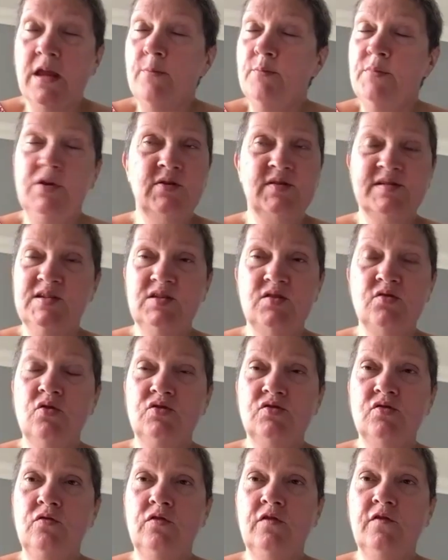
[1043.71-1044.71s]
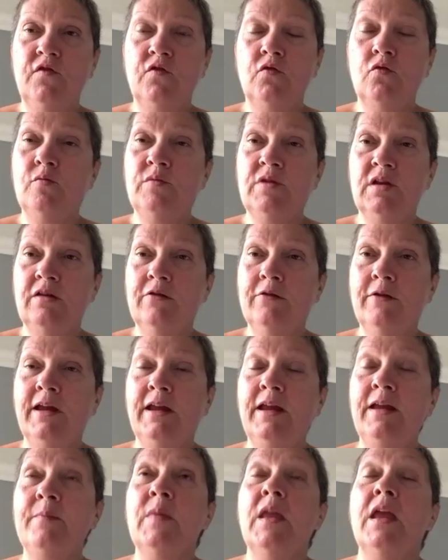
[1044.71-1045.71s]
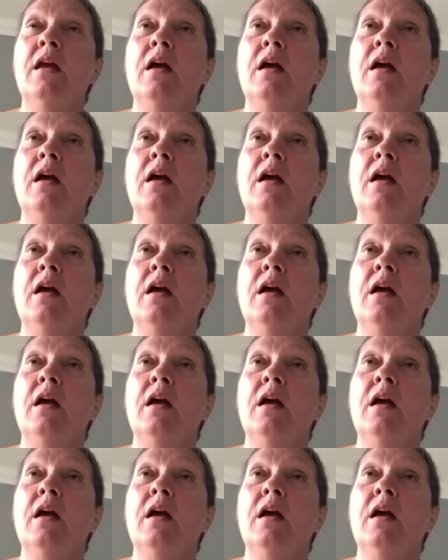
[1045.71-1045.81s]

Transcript: because it's not on the formulary,